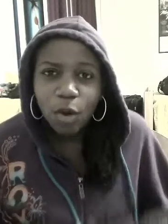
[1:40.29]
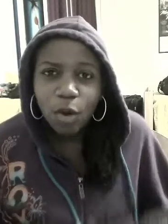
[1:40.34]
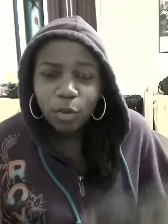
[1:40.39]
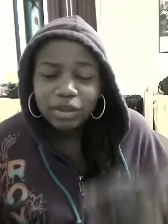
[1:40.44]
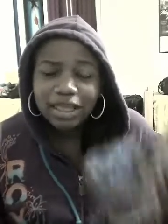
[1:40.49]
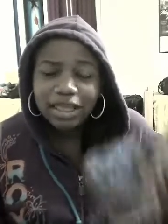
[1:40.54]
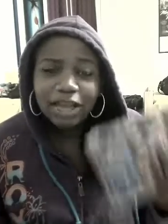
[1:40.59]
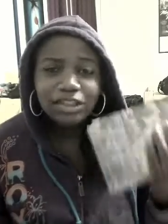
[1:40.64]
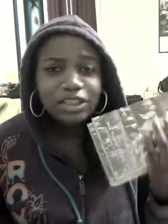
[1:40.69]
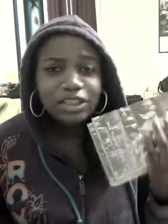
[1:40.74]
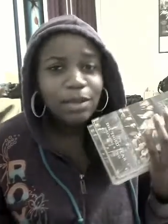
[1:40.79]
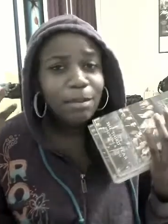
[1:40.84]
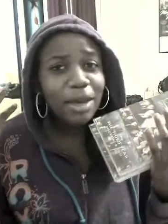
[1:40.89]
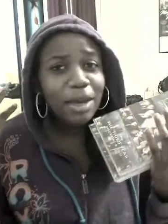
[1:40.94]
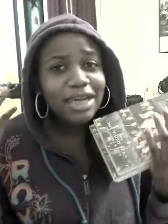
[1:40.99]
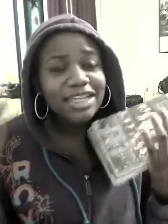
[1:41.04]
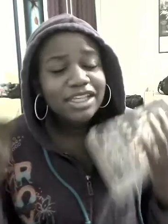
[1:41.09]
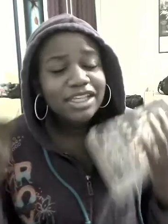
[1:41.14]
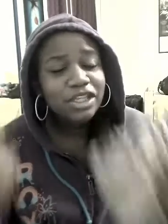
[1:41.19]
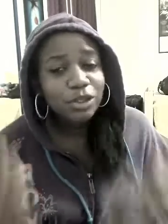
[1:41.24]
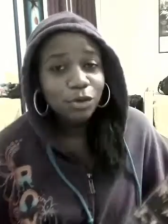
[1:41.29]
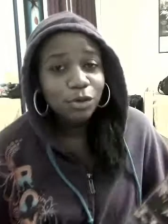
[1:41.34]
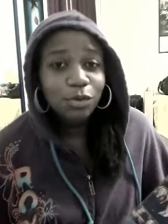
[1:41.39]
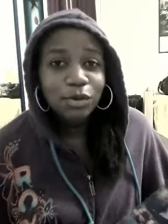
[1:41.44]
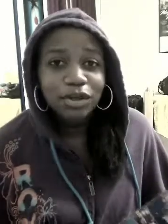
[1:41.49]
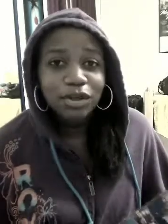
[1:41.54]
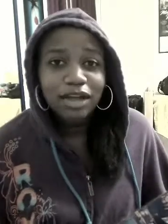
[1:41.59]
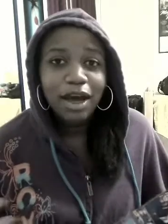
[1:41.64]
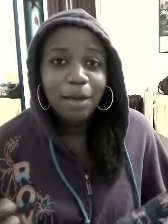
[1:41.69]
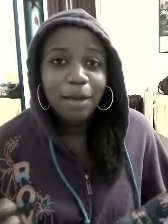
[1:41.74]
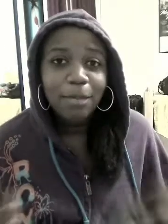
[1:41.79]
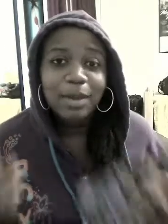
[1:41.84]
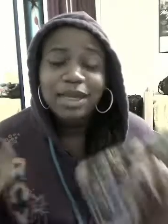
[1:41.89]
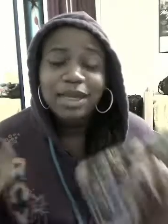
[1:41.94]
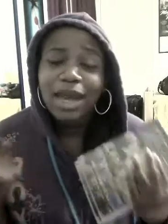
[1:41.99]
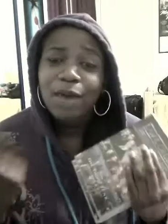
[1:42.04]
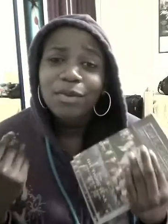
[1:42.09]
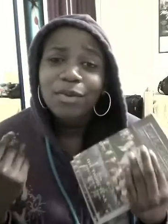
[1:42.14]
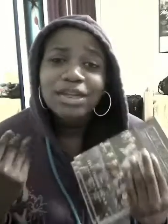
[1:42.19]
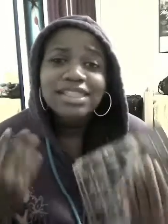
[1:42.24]
without somebody screwing up.
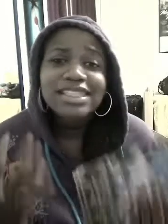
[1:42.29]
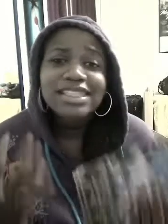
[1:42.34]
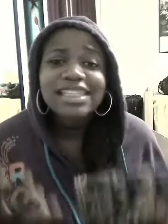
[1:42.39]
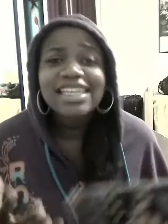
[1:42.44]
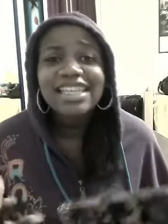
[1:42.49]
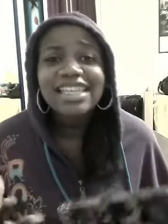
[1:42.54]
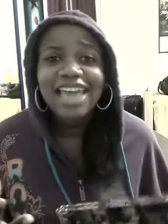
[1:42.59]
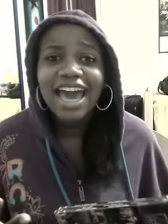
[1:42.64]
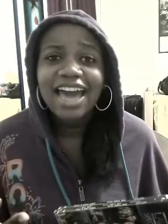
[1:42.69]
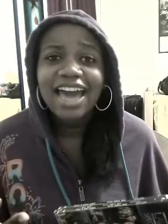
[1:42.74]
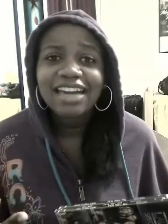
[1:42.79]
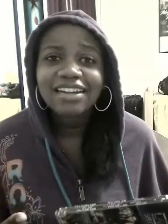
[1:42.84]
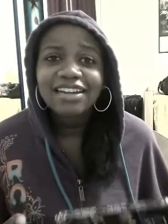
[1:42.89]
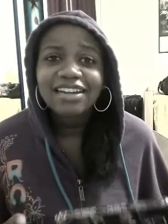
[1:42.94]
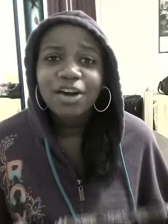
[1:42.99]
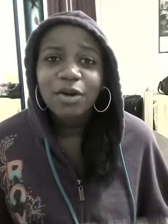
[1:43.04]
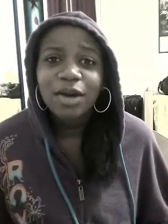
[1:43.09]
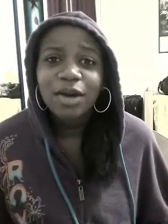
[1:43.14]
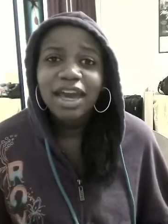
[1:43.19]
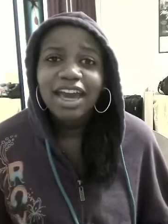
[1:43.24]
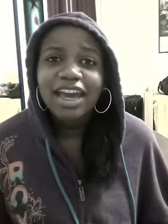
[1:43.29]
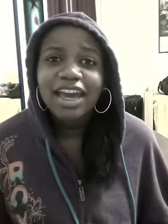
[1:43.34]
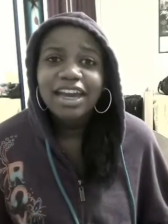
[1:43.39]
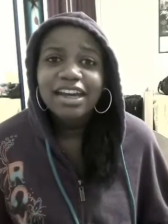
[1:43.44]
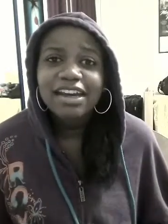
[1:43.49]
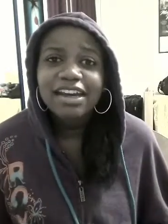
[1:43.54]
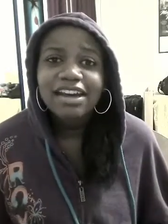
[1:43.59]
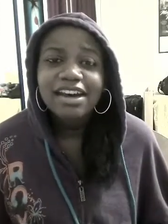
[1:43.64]
And I want to see that, okay?